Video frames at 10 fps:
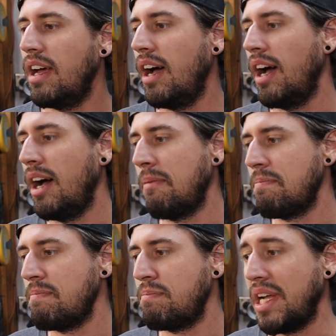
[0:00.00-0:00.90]

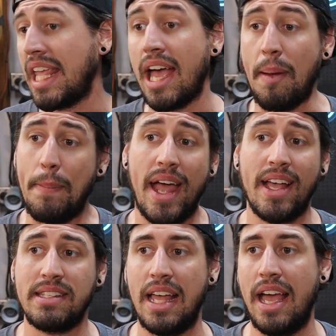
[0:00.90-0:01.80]
But yeah,
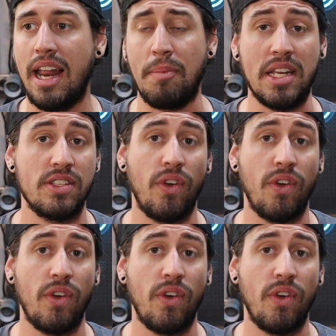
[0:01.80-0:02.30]
past that, I mean,